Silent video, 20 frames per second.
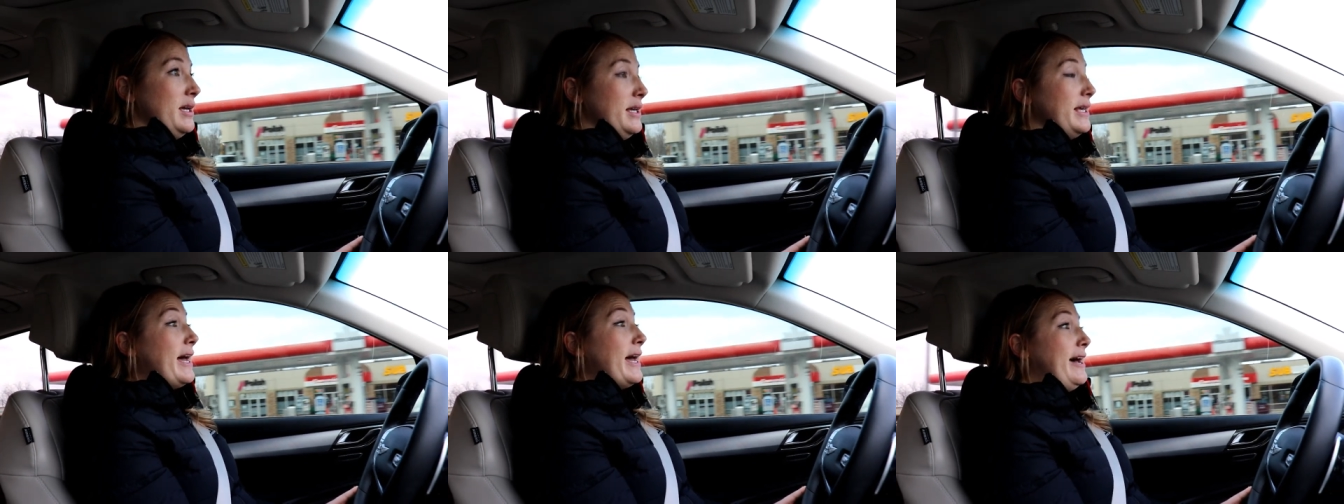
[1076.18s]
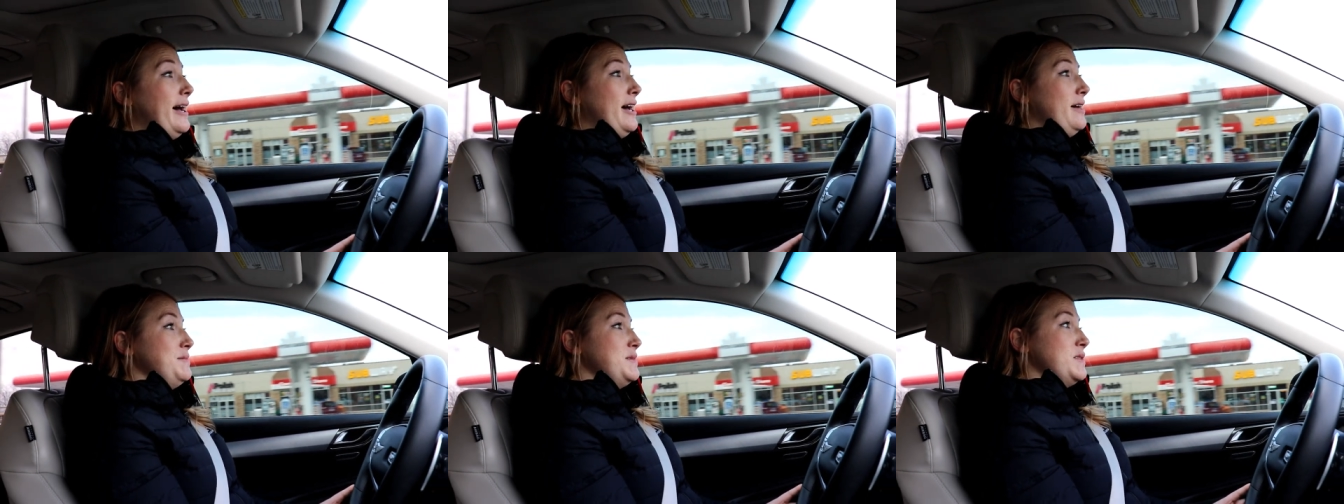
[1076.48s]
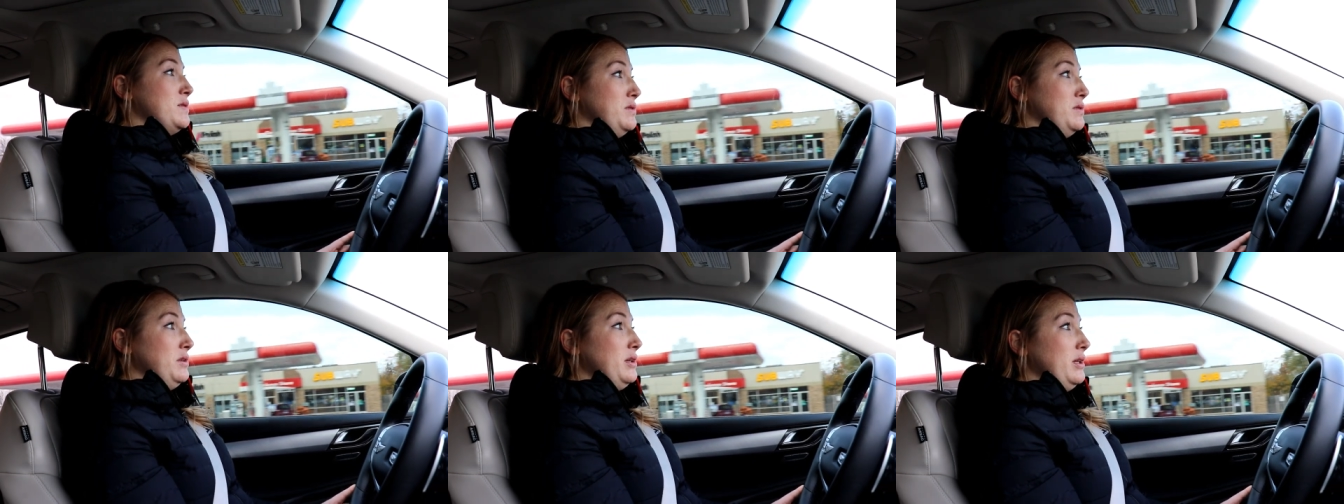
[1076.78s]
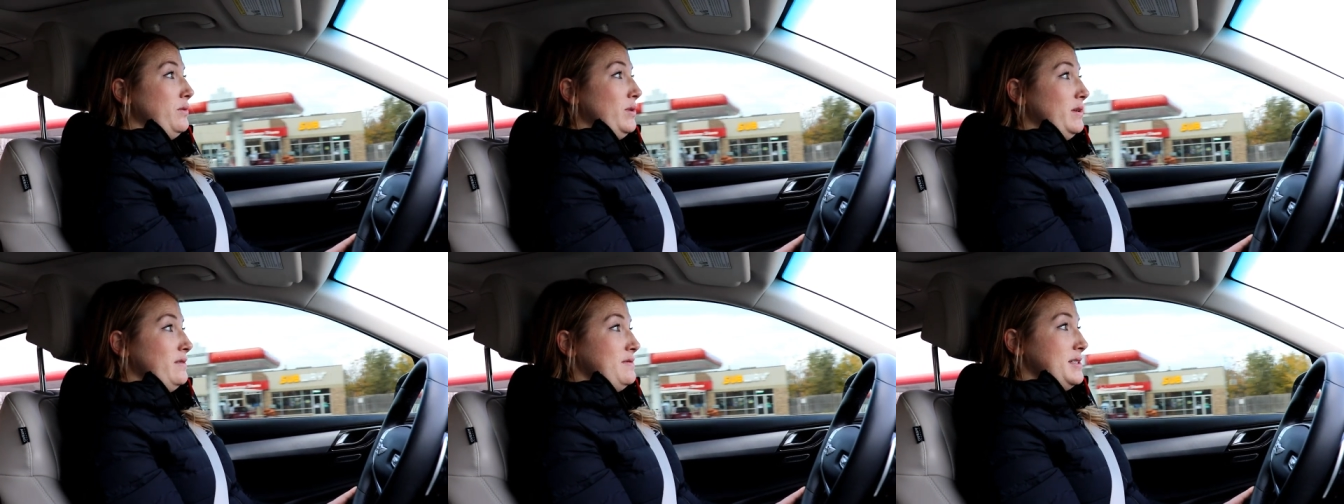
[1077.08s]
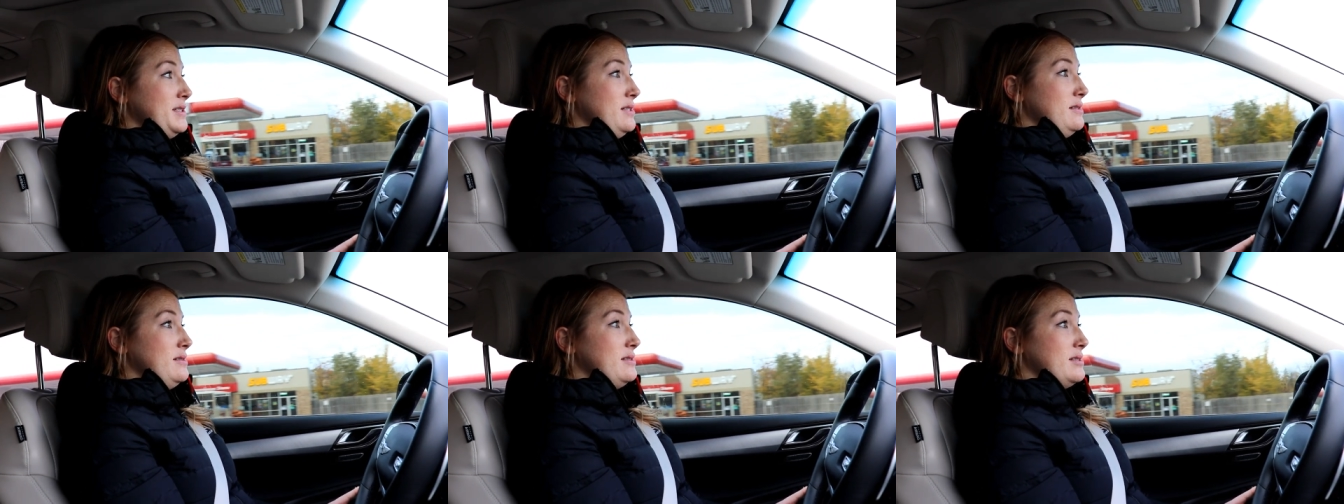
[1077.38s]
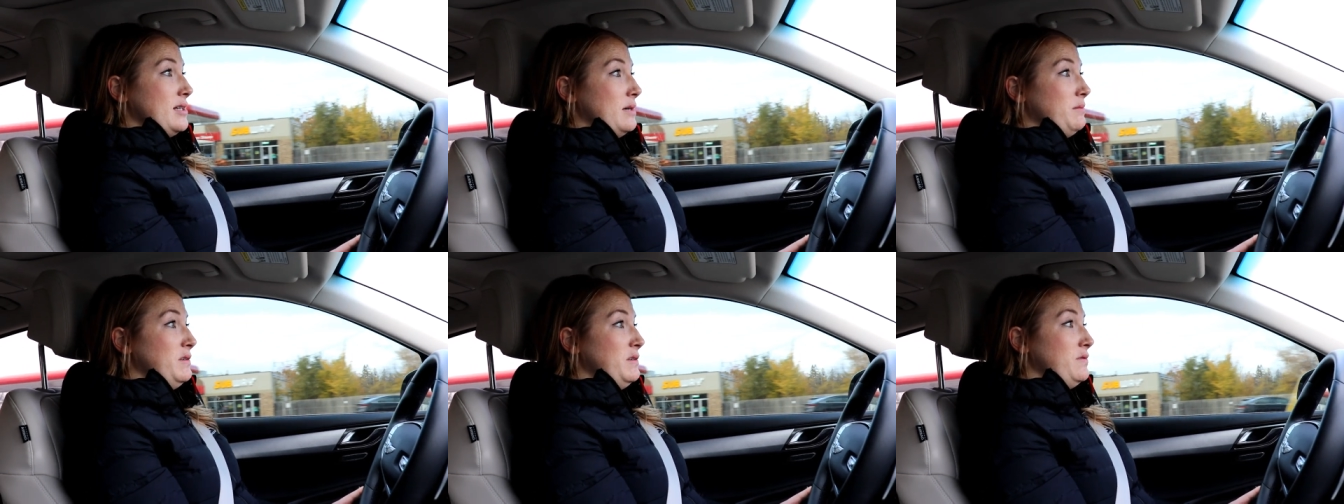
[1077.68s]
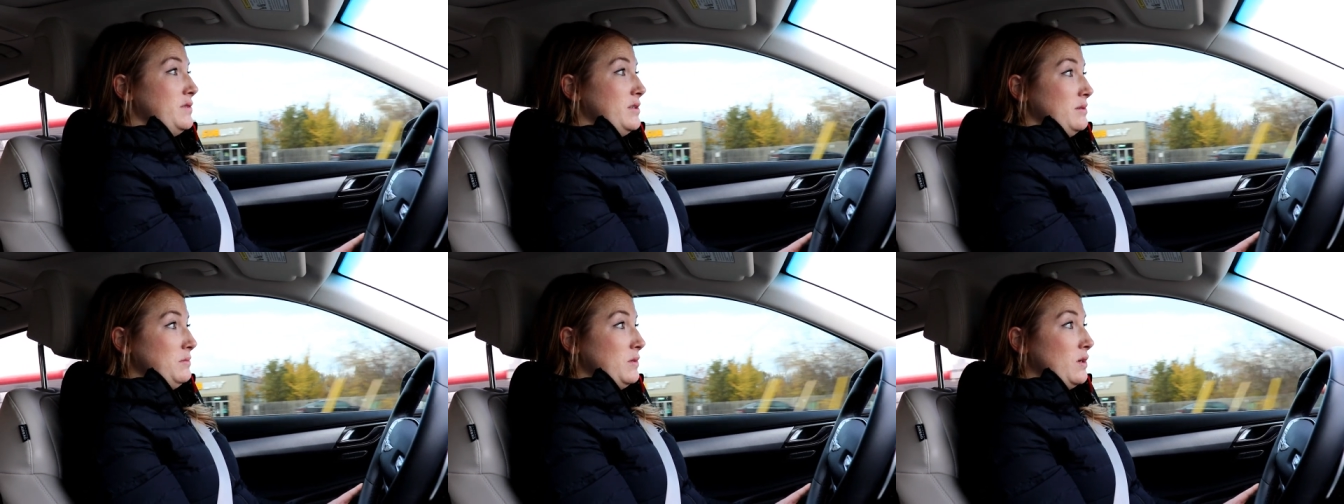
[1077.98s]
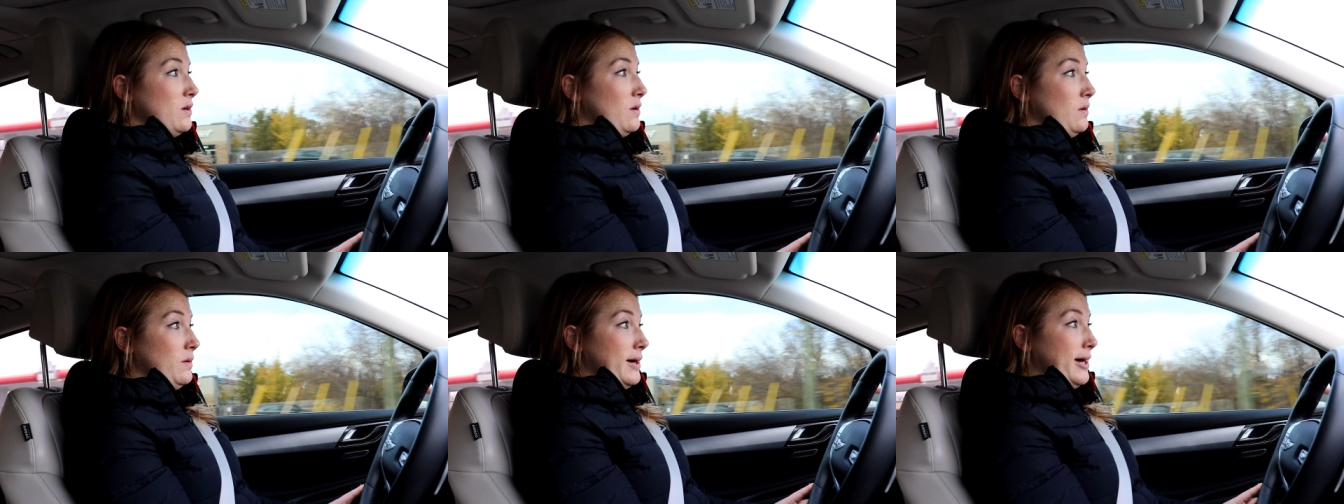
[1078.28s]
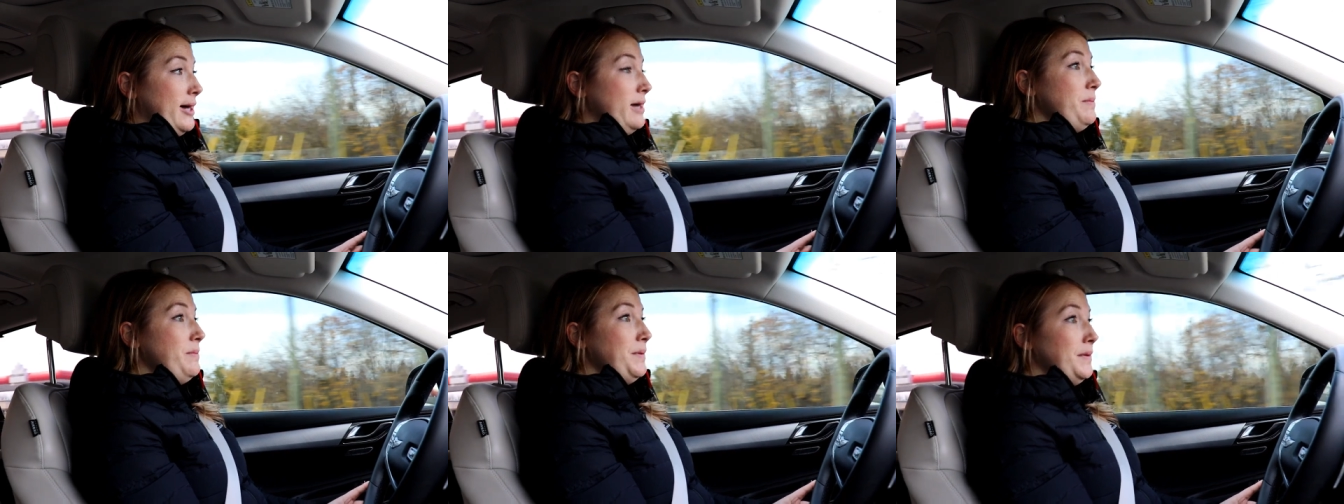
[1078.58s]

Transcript: Yeah, absolutely. We've seen some of them go up.